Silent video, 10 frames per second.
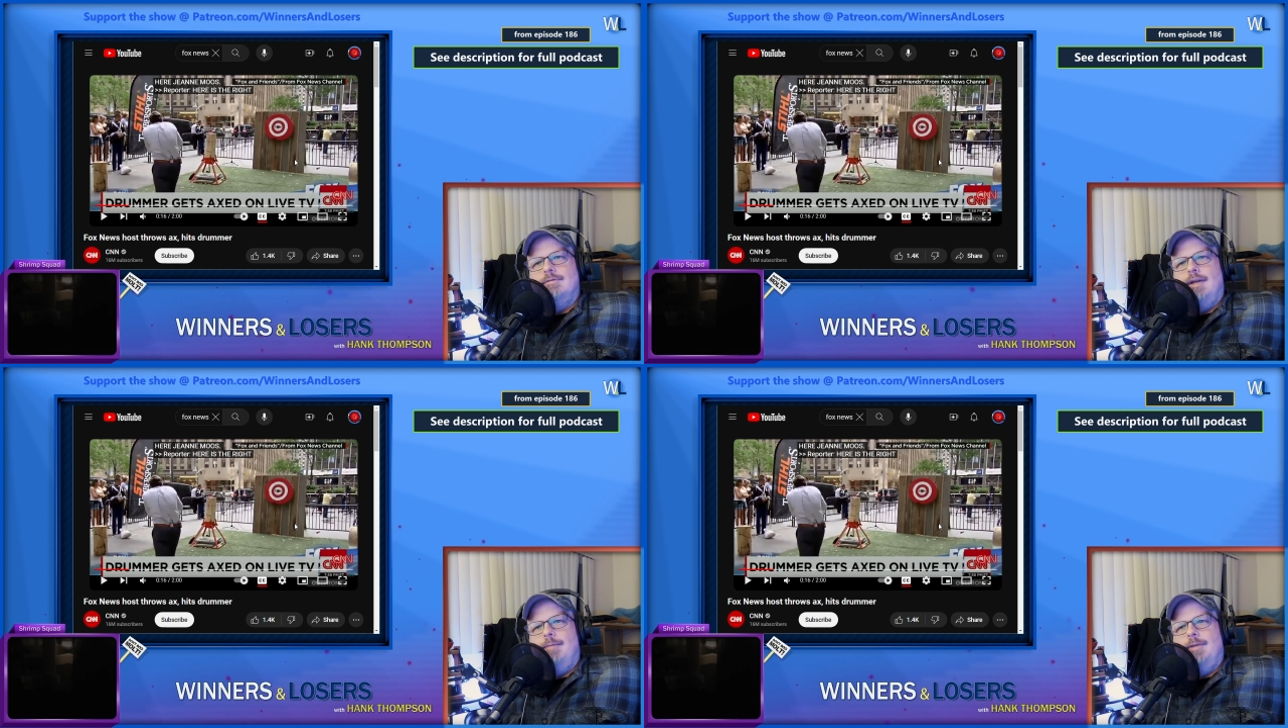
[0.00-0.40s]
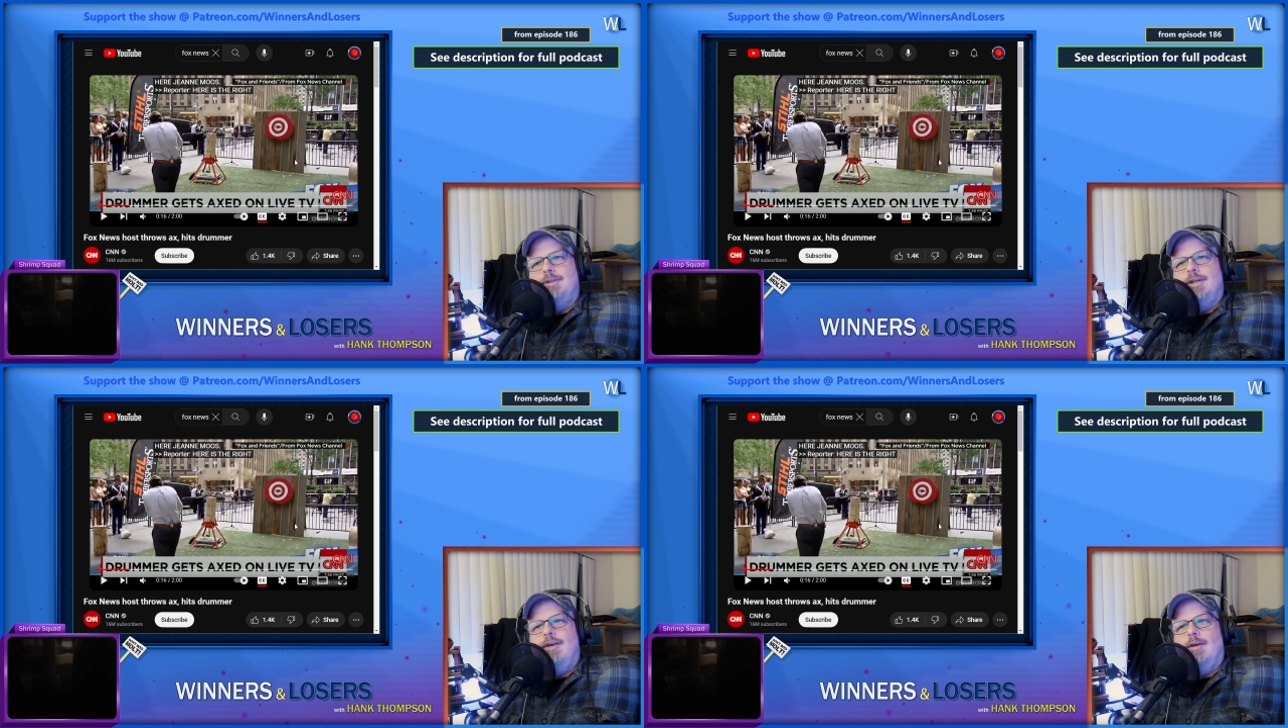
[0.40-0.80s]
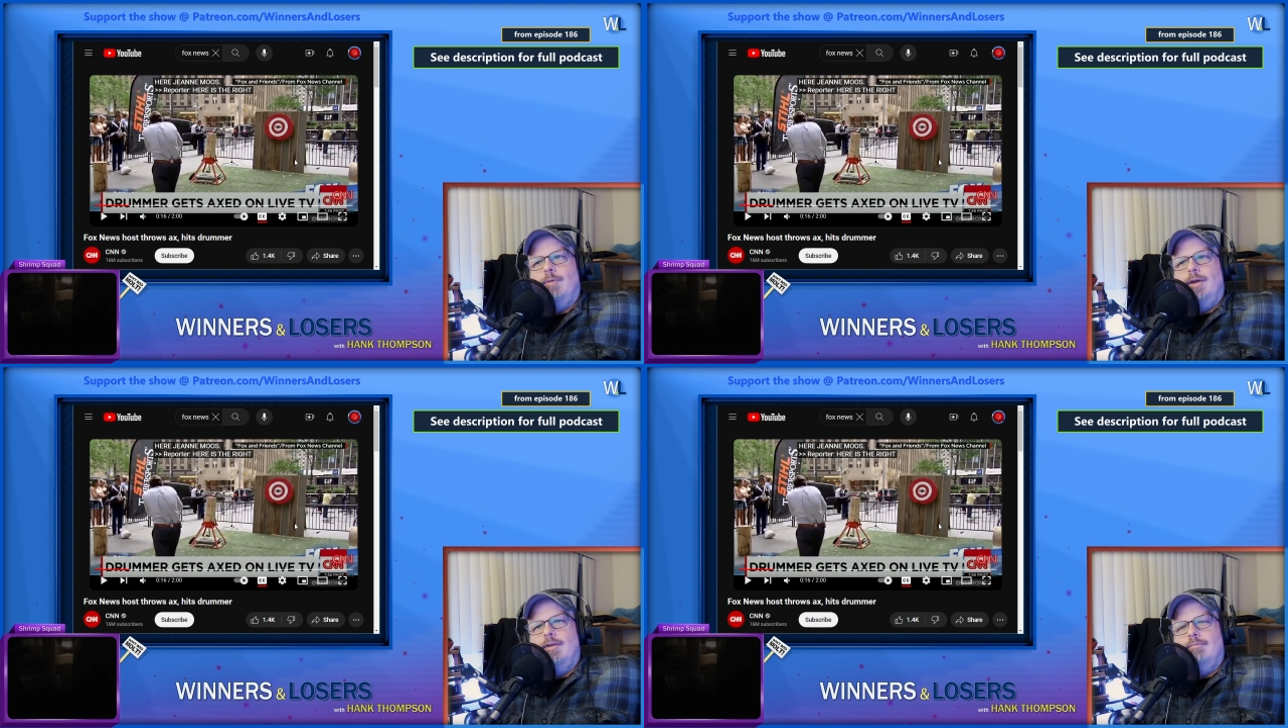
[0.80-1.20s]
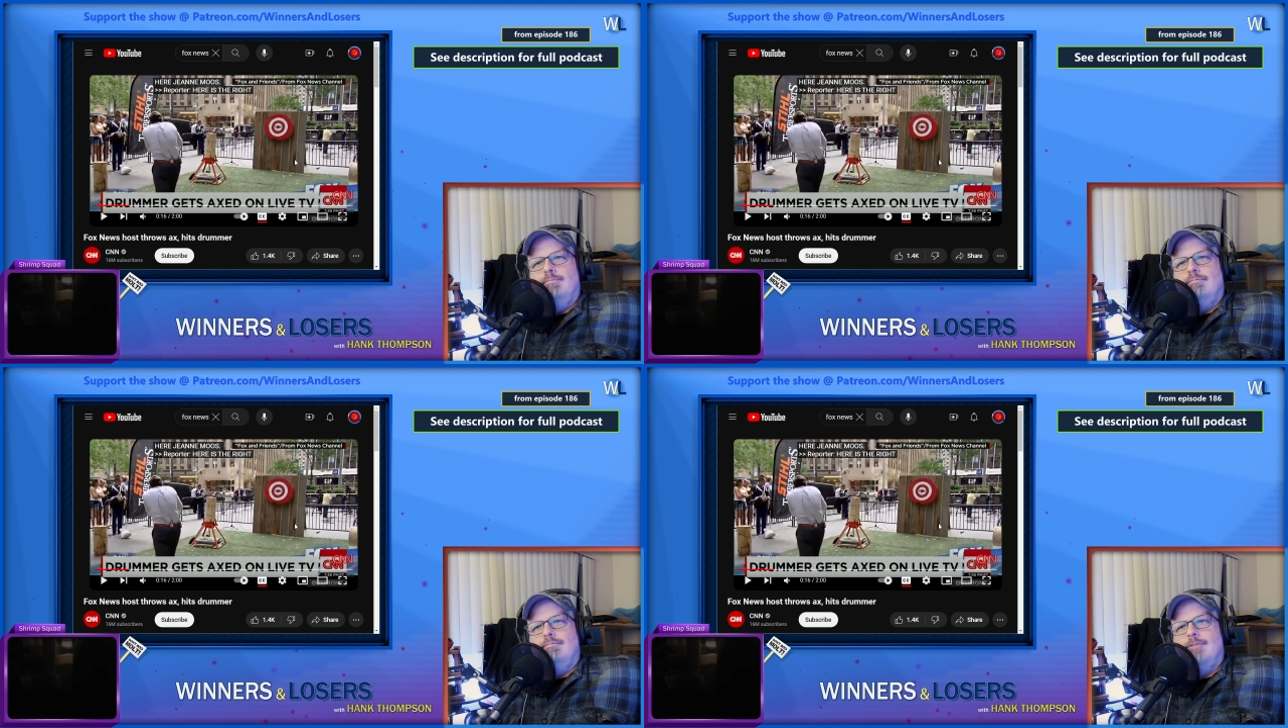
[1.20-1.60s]
I'm not trying to take away the
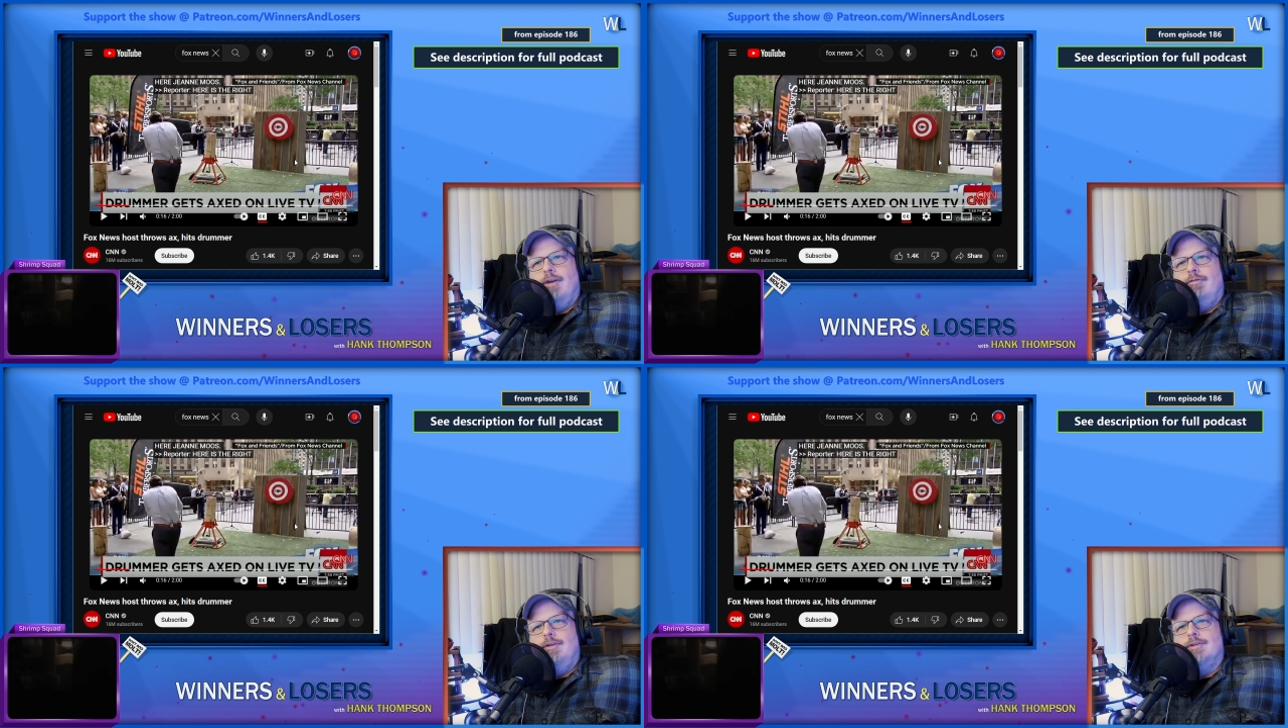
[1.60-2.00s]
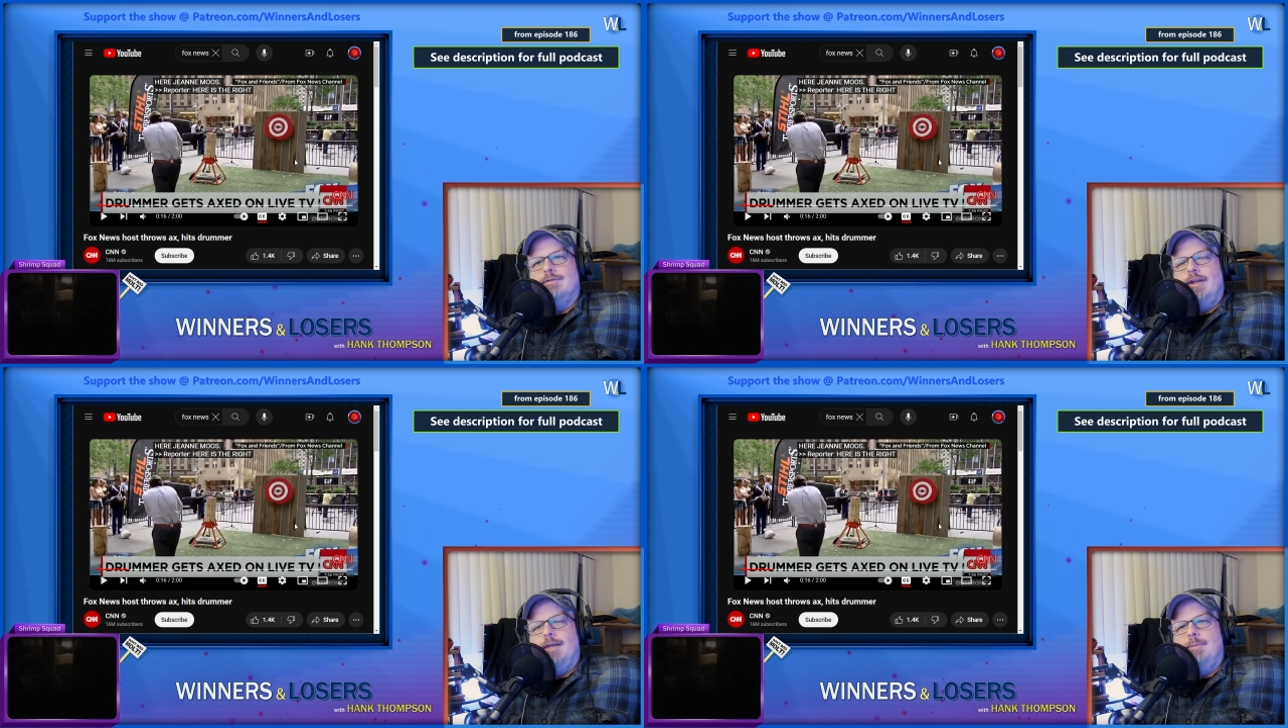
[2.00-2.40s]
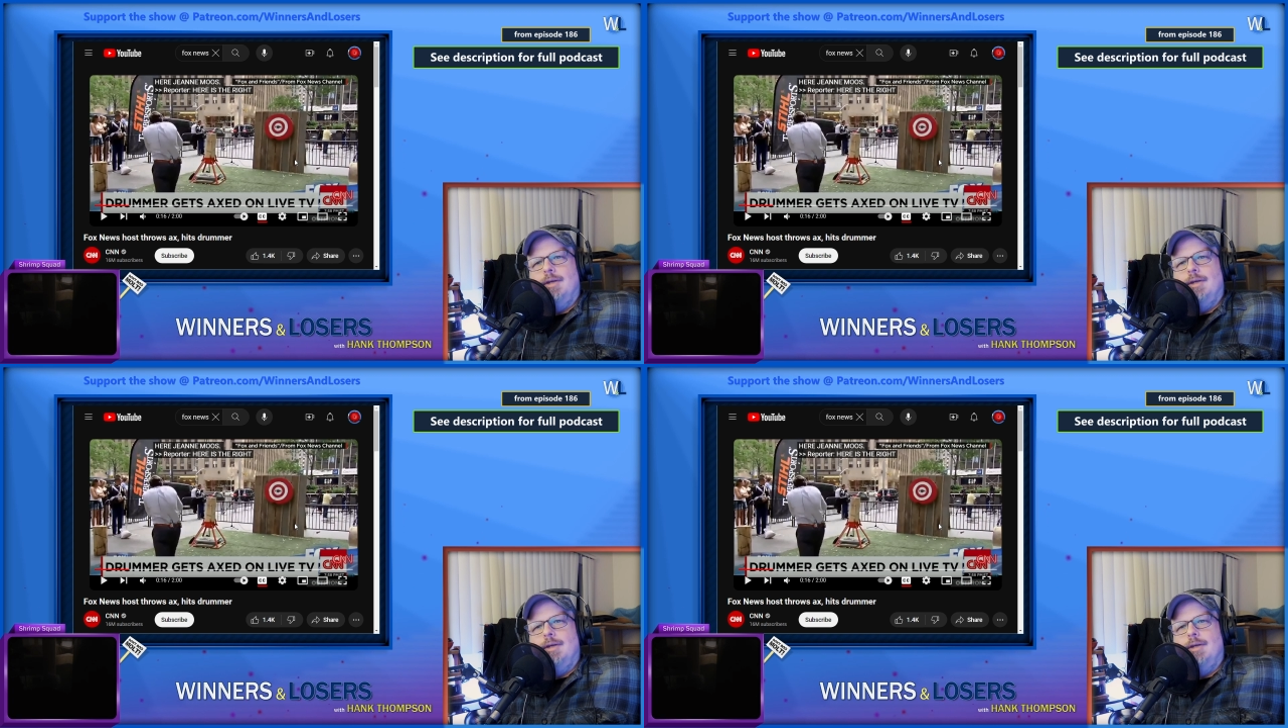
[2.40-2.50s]
toughness of all that.